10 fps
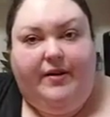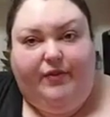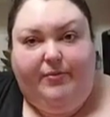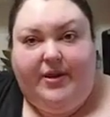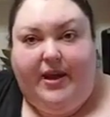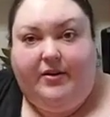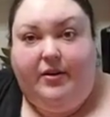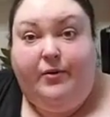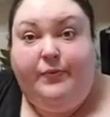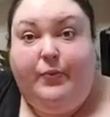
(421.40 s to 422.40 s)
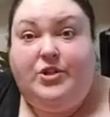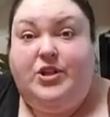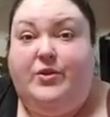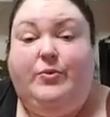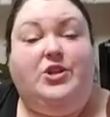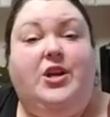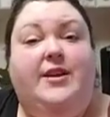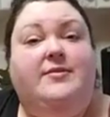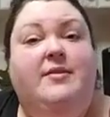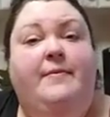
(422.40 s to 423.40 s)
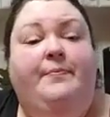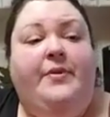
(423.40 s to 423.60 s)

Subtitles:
it from the get-go, in which case